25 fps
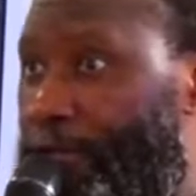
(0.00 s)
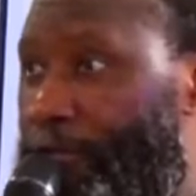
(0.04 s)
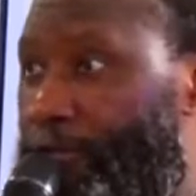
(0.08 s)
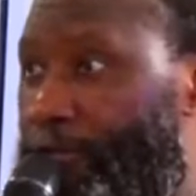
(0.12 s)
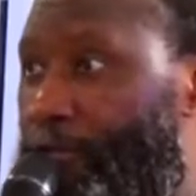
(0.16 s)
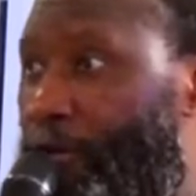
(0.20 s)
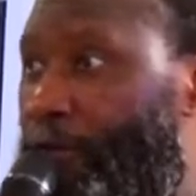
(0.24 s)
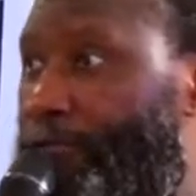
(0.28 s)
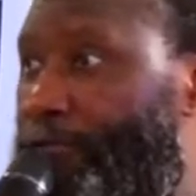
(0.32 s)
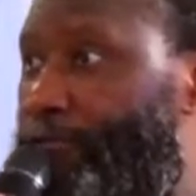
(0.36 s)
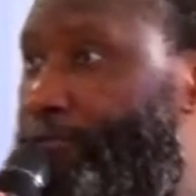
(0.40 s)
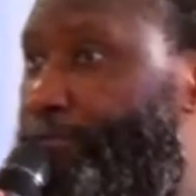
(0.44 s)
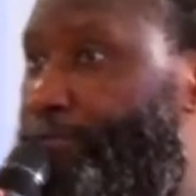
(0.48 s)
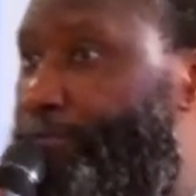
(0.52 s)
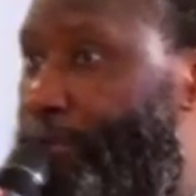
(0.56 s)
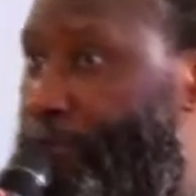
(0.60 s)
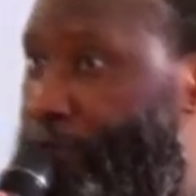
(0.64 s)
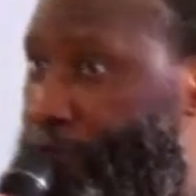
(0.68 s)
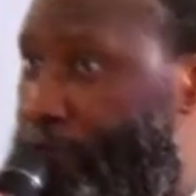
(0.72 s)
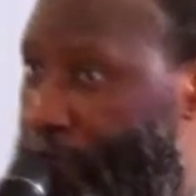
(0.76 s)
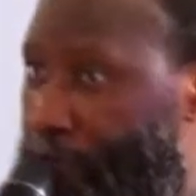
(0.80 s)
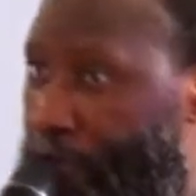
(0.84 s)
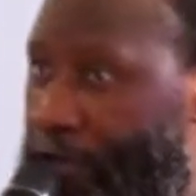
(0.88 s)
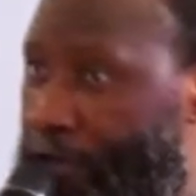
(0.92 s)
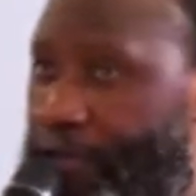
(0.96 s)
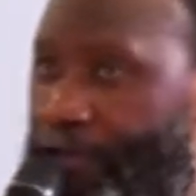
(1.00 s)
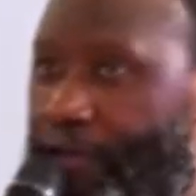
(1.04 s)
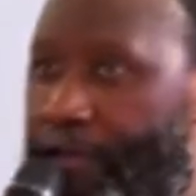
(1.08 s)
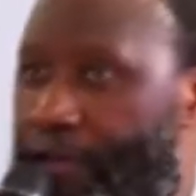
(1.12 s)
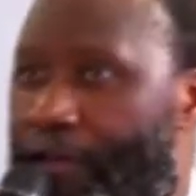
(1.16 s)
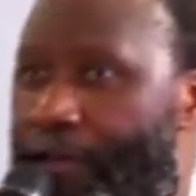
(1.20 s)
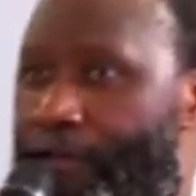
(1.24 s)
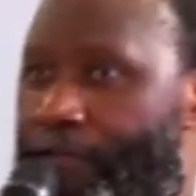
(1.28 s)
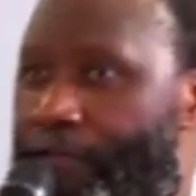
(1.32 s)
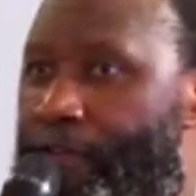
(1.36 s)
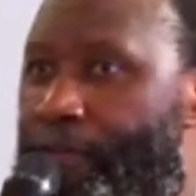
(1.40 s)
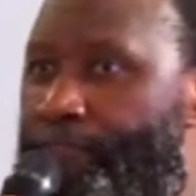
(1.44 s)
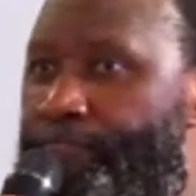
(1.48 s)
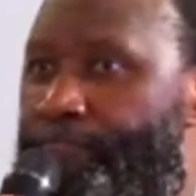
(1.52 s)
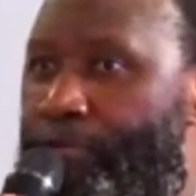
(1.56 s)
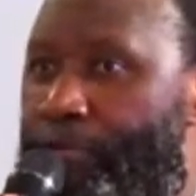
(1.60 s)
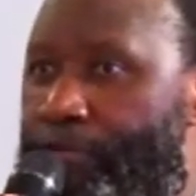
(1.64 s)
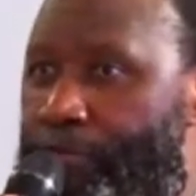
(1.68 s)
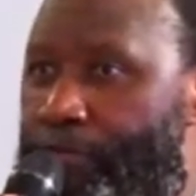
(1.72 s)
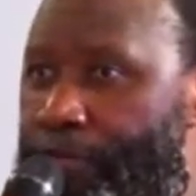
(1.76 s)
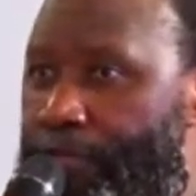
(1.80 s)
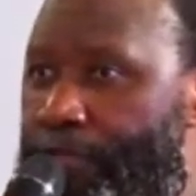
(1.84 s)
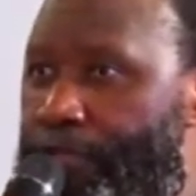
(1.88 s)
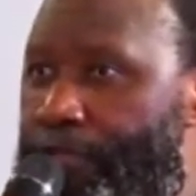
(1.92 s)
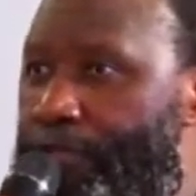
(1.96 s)
You have to present the
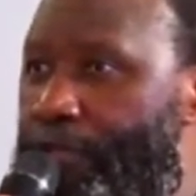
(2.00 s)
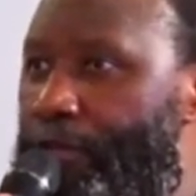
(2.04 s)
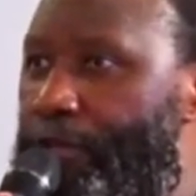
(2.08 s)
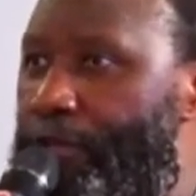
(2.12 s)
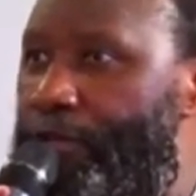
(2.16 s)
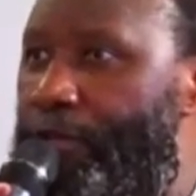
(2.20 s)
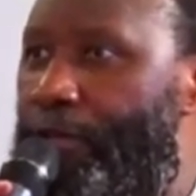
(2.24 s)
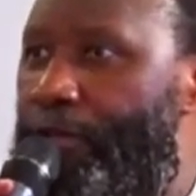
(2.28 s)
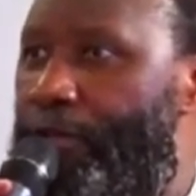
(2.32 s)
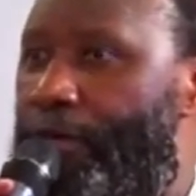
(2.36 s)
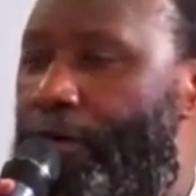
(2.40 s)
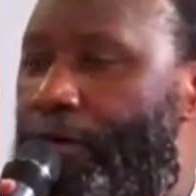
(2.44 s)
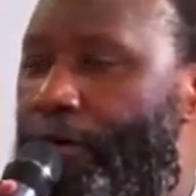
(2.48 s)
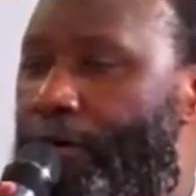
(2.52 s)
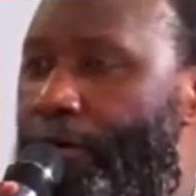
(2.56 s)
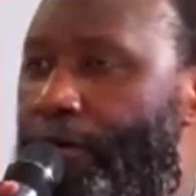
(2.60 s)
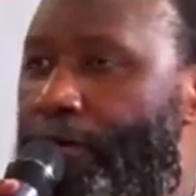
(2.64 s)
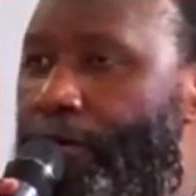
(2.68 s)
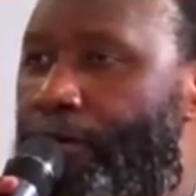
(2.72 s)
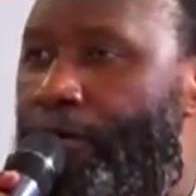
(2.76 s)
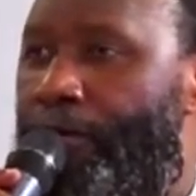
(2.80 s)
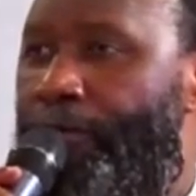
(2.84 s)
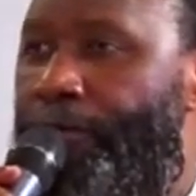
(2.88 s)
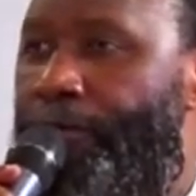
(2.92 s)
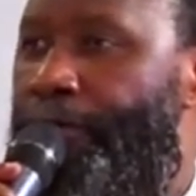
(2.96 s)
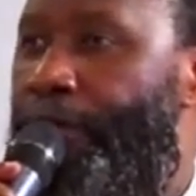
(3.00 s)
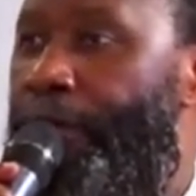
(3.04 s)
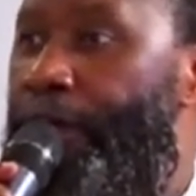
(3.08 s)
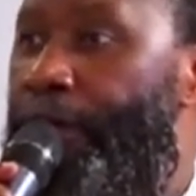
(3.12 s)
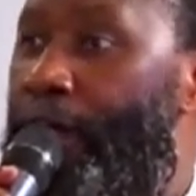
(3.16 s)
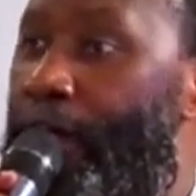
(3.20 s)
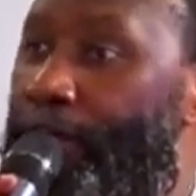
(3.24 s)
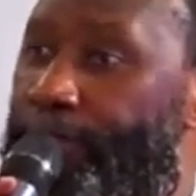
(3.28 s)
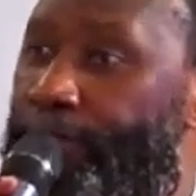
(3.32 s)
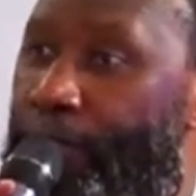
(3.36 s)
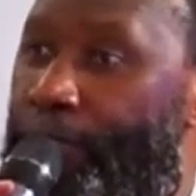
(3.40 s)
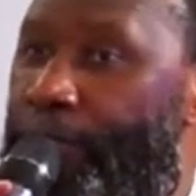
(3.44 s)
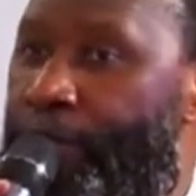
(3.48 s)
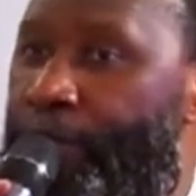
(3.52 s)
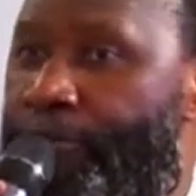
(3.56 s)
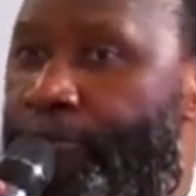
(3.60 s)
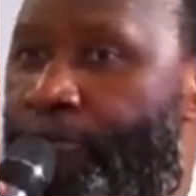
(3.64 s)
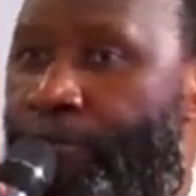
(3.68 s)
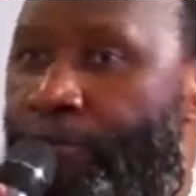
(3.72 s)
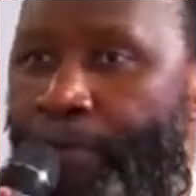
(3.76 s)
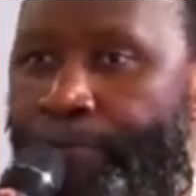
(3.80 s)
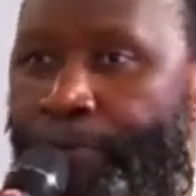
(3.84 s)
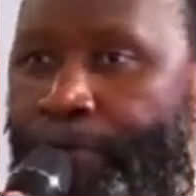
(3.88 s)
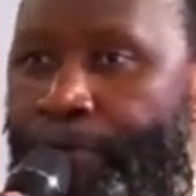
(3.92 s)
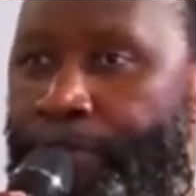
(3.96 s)
position of the government
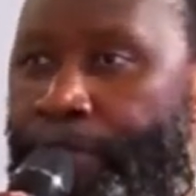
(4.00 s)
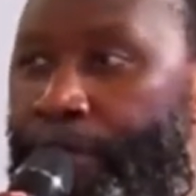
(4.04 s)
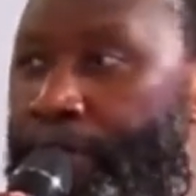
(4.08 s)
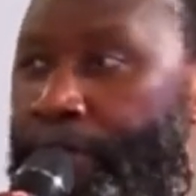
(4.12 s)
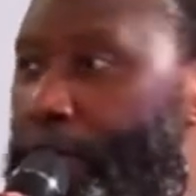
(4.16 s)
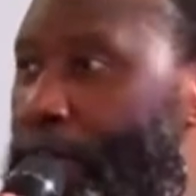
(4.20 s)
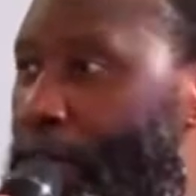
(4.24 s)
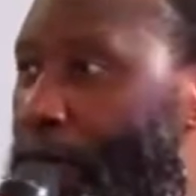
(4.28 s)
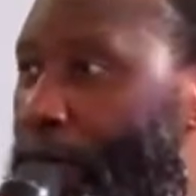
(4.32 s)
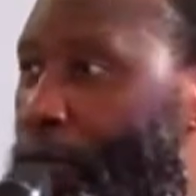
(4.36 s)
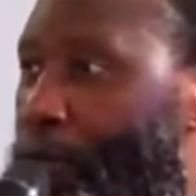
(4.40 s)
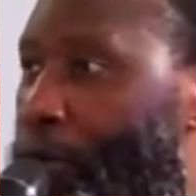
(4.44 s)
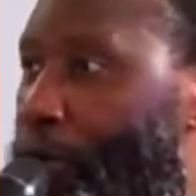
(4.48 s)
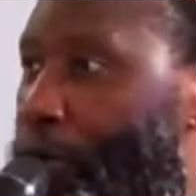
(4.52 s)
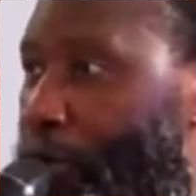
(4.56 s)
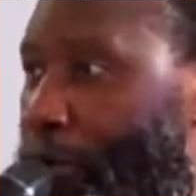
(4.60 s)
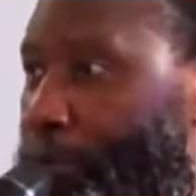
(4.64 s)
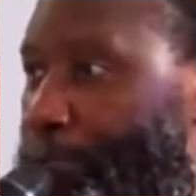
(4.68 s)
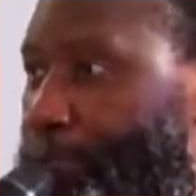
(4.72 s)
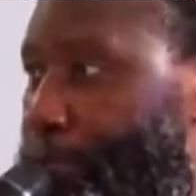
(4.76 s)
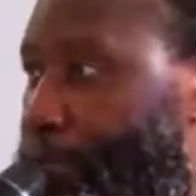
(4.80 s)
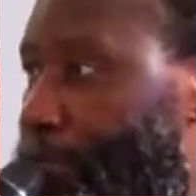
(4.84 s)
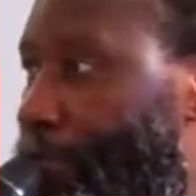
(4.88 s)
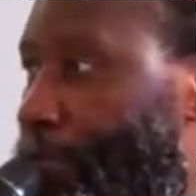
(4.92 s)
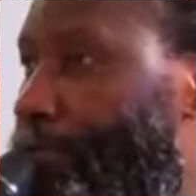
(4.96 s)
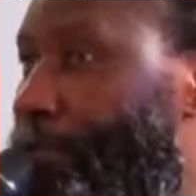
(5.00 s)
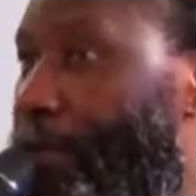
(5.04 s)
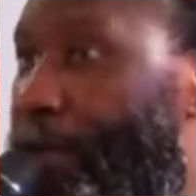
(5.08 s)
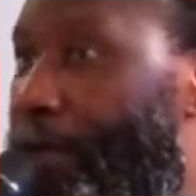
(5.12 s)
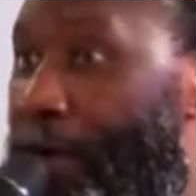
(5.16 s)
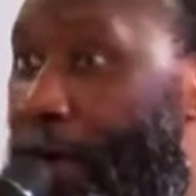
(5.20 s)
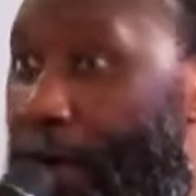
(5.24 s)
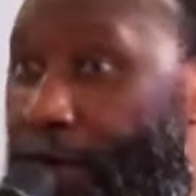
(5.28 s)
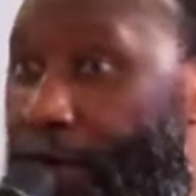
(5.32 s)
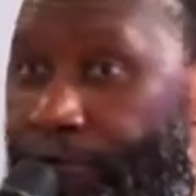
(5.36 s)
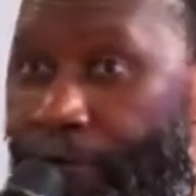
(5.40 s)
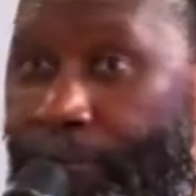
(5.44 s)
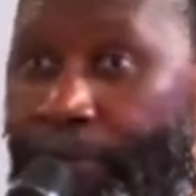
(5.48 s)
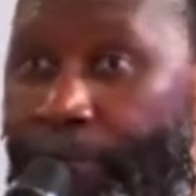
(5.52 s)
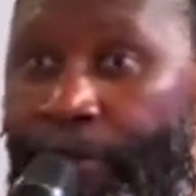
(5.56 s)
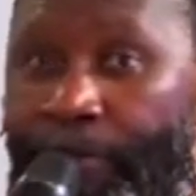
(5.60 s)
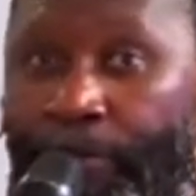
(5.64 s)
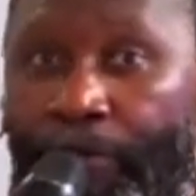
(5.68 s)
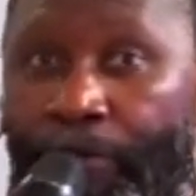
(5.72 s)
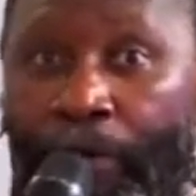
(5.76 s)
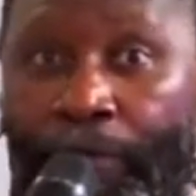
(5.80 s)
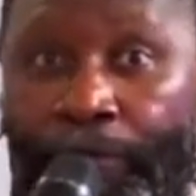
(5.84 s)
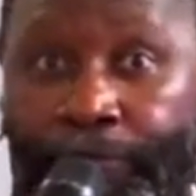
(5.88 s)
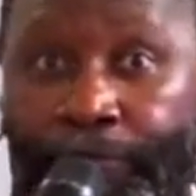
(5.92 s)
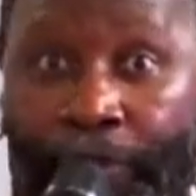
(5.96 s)
you represent. We represent the
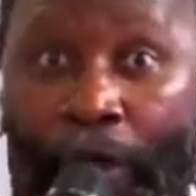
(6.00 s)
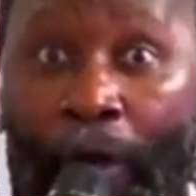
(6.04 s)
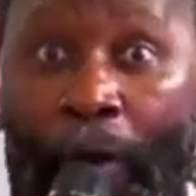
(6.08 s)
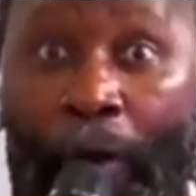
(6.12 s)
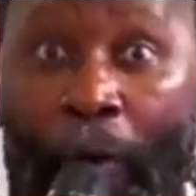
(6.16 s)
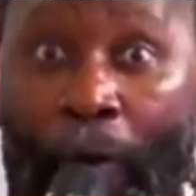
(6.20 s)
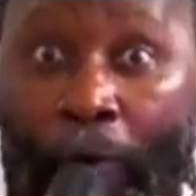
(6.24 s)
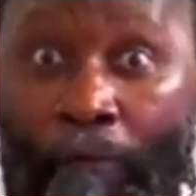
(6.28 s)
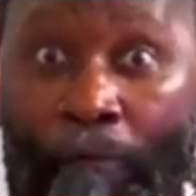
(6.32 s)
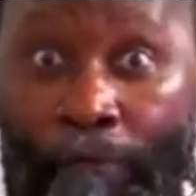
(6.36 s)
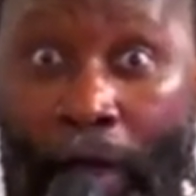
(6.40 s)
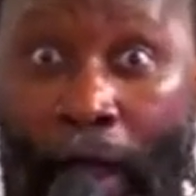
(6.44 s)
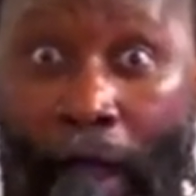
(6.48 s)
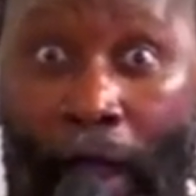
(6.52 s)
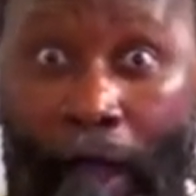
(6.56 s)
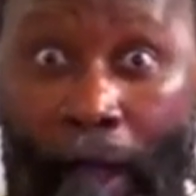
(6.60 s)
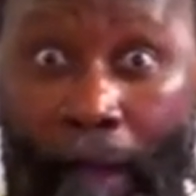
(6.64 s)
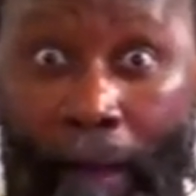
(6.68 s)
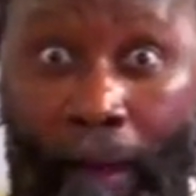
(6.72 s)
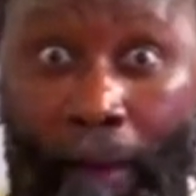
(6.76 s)
government of Jehovah.